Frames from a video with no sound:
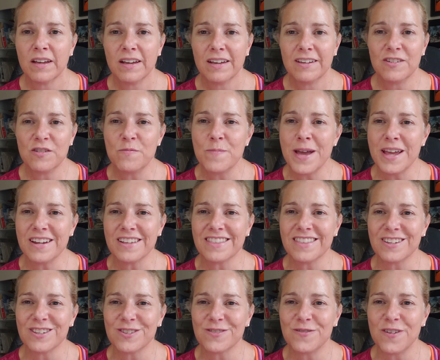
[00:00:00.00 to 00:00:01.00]
You've made it
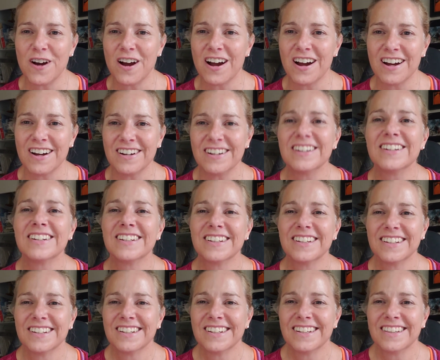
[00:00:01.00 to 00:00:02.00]
this far.
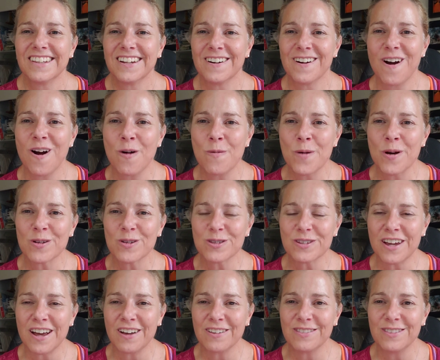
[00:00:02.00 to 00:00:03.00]
They're almost
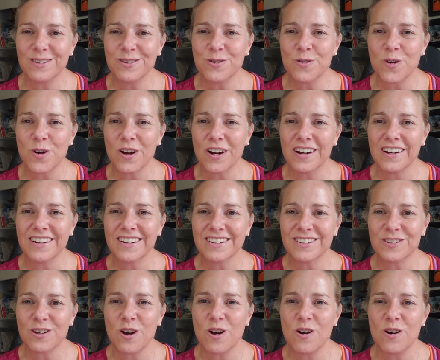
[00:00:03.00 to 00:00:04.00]
out the door,
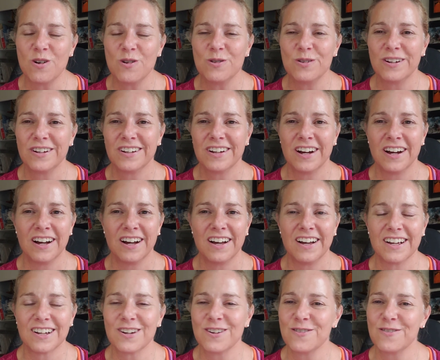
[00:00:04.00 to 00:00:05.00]
so
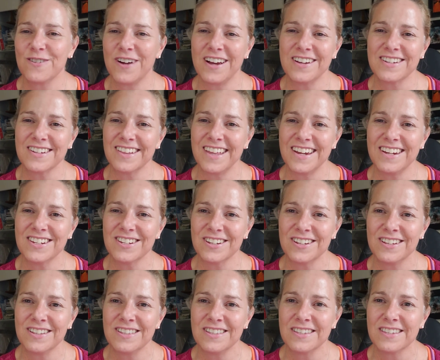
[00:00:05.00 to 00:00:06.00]

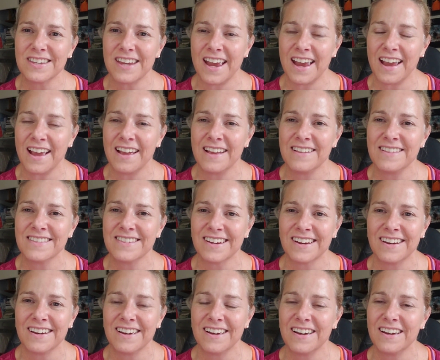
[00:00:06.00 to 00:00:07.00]
congratulations, and
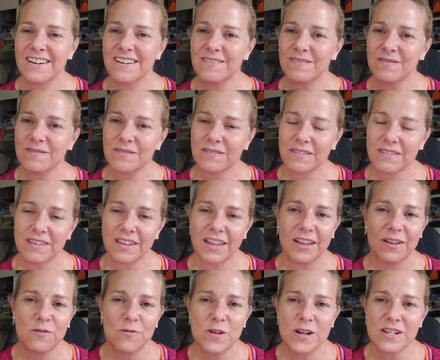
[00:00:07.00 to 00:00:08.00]

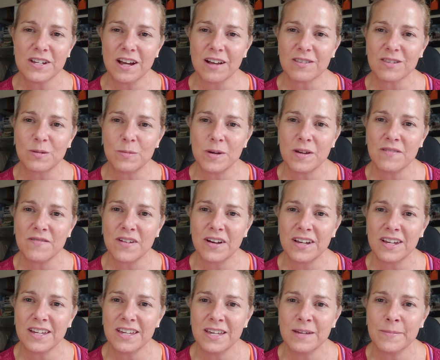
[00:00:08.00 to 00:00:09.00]
reach out to me
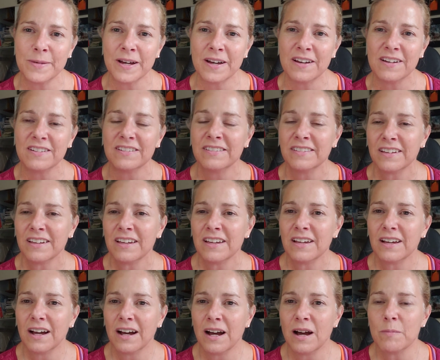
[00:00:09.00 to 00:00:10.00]
via email.
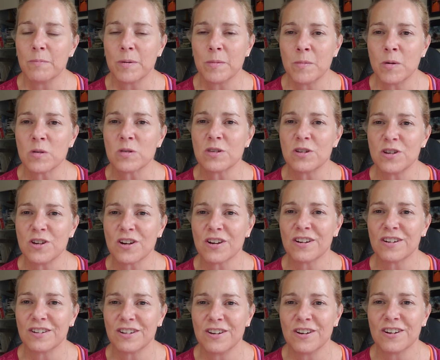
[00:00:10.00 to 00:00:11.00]
But most of
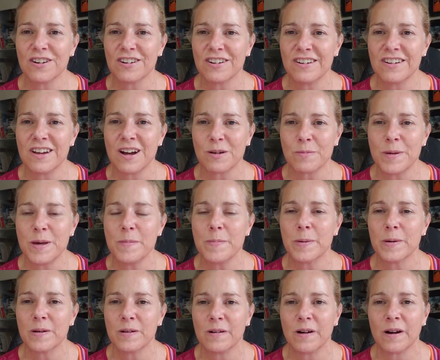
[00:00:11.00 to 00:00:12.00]
your young
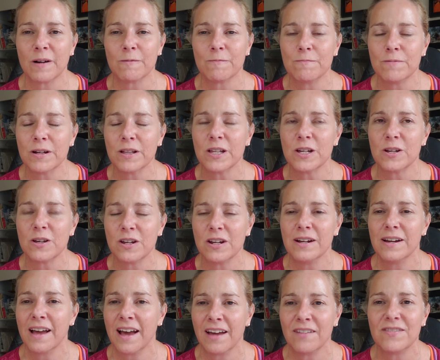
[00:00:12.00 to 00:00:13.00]
people are really good at
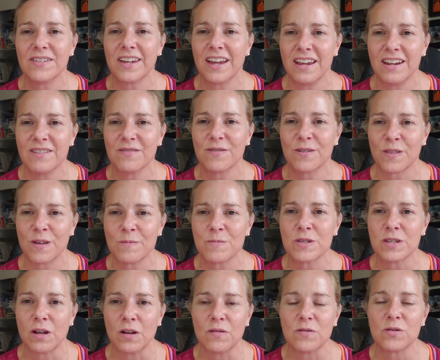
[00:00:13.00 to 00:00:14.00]
advocating for
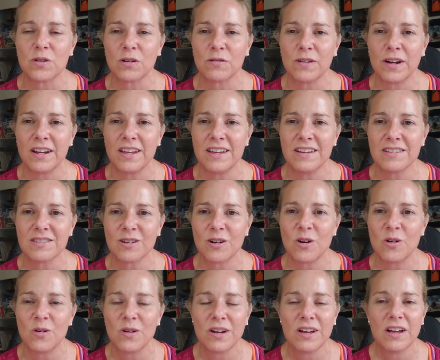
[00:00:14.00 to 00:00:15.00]
themselves already,
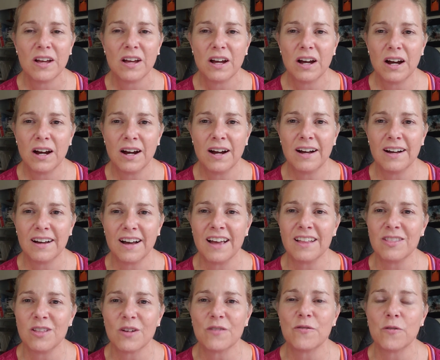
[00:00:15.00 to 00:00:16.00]
so I
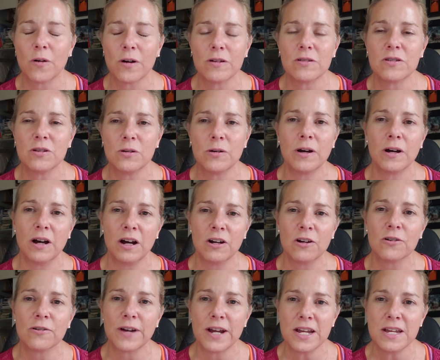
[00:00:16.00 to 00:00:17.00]
look forward to a
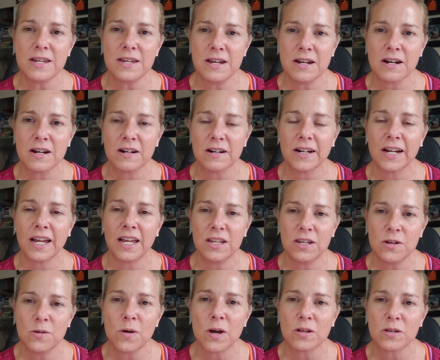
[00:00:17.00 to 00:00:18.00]
great year in
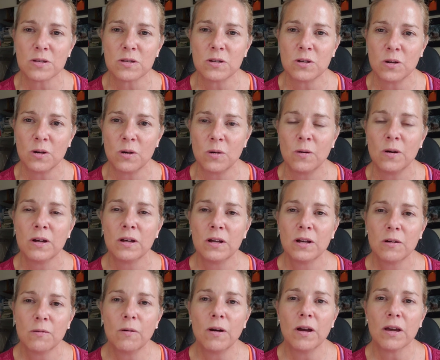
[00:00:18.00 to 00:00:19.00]
US2
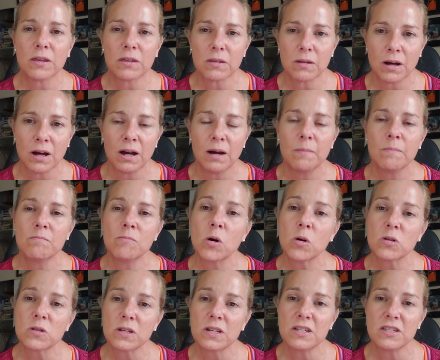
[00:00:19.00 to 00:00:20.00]
with
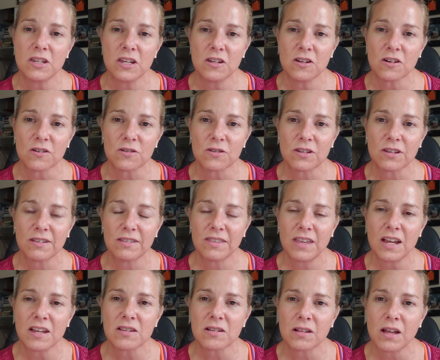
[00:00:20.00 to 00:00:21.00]
mostly seniors.
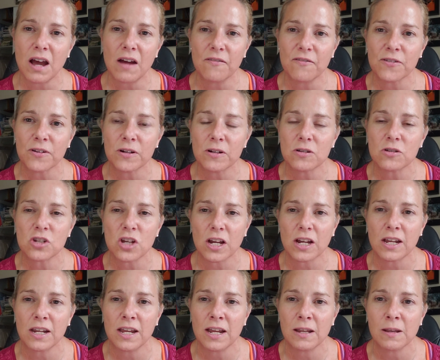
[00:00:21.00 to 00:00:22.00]
Thanks a lot for
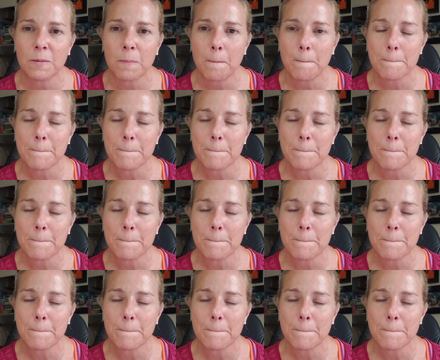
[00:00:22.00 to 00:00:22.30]
checking in.